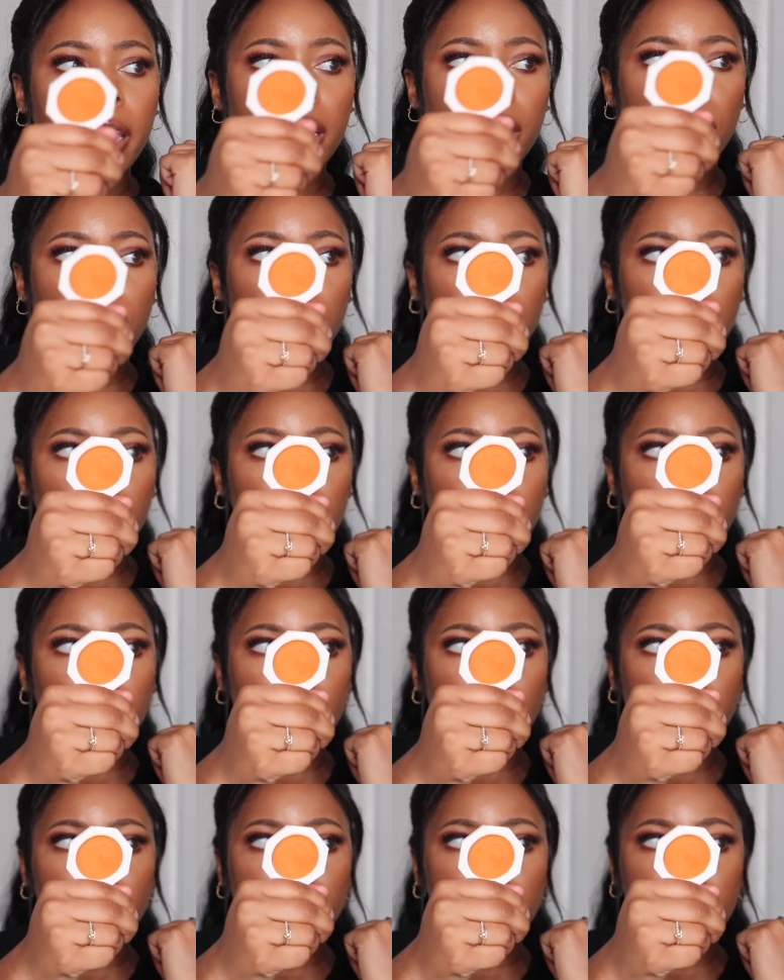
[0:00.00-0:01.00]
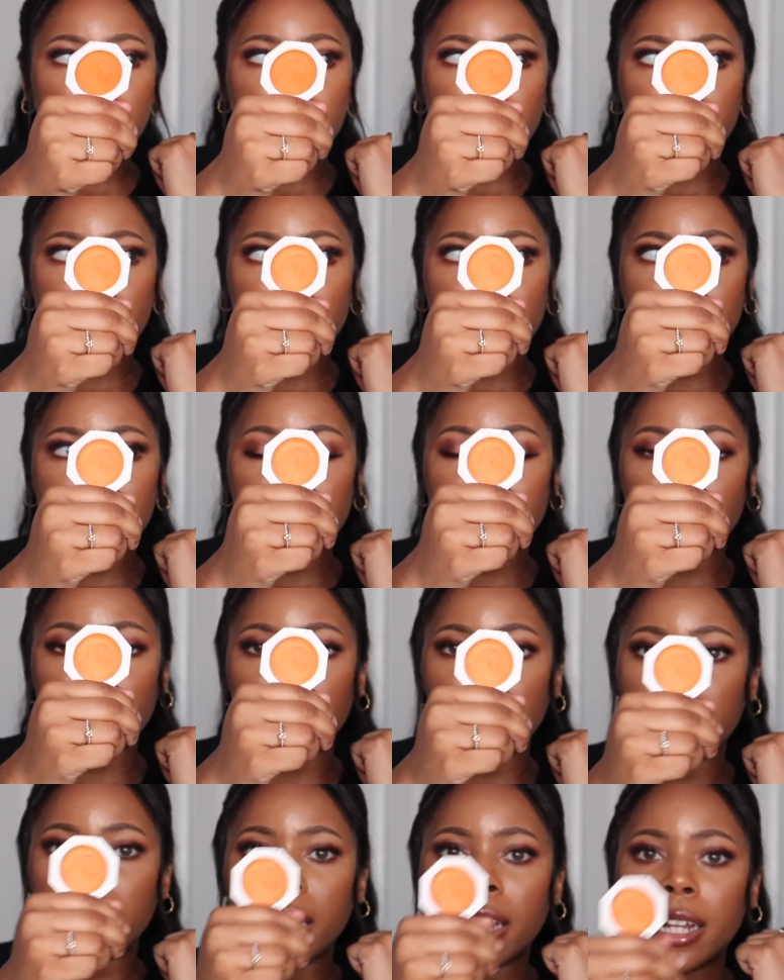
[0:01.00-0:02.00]
in your face and
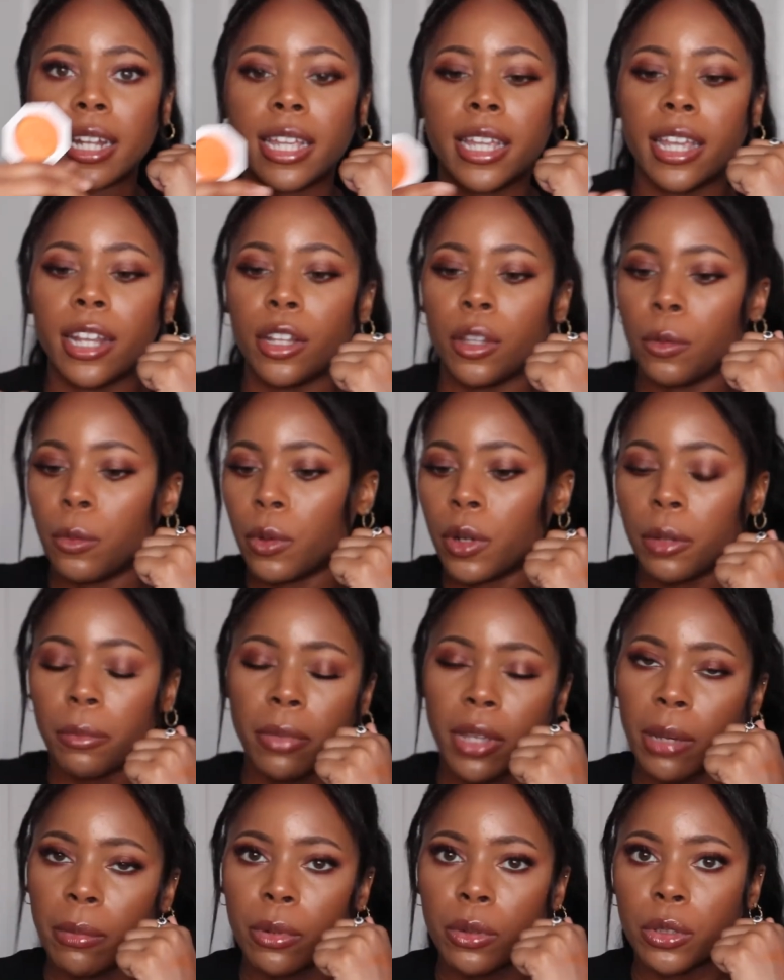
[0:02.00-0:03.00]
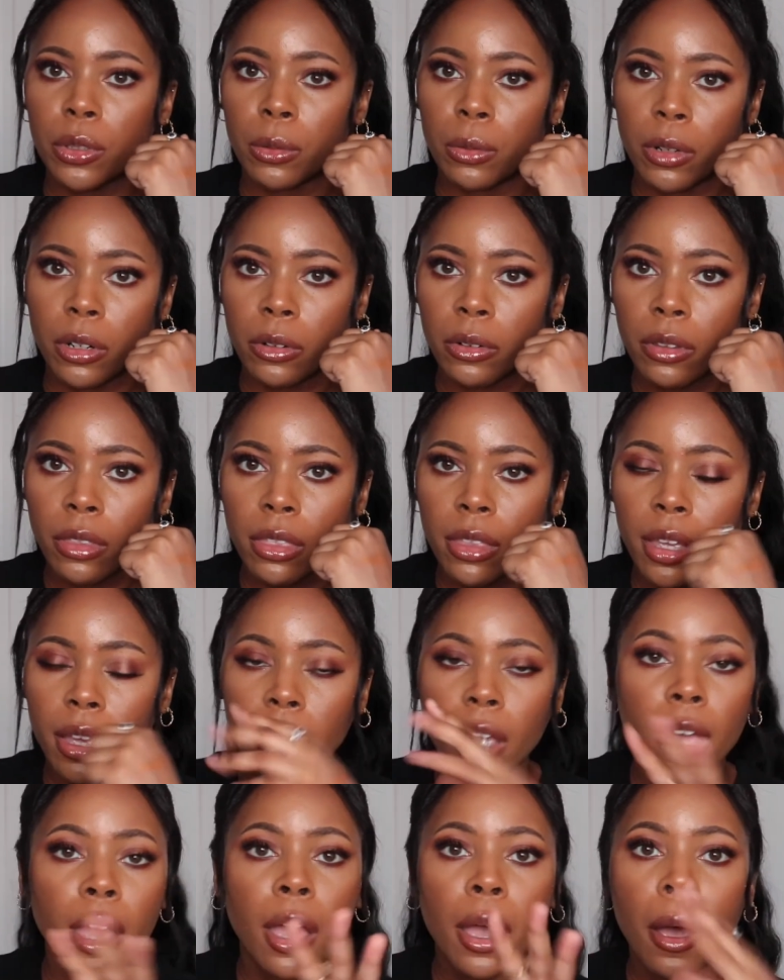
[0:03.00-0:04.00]
intimidating and you wouldn't be able to work with
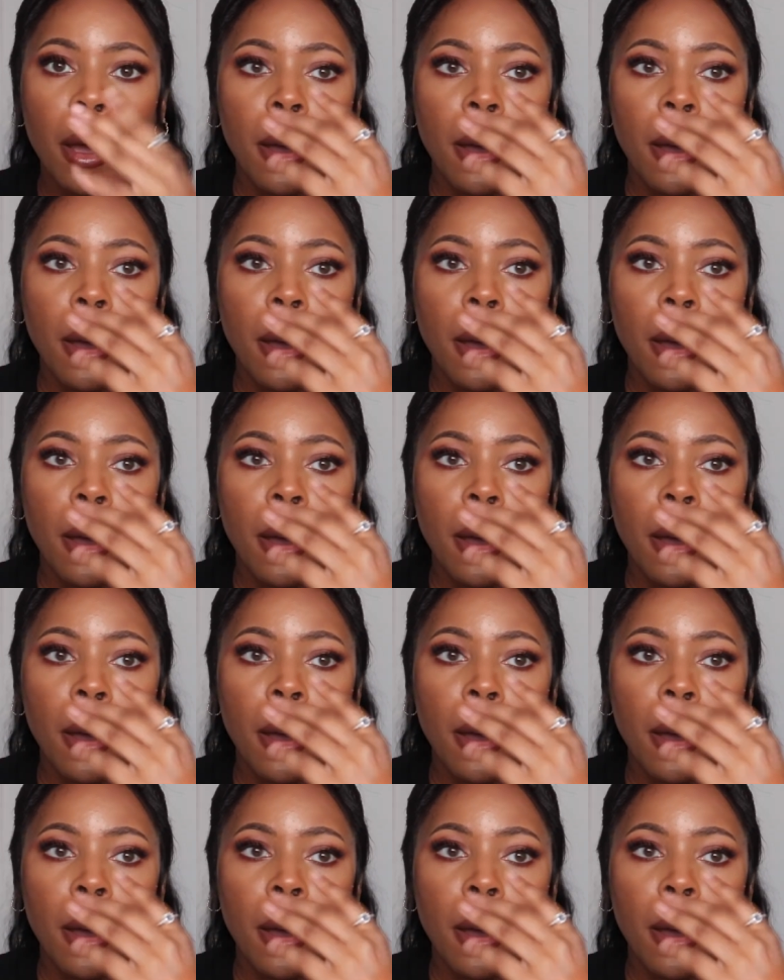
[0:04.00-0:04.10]
it,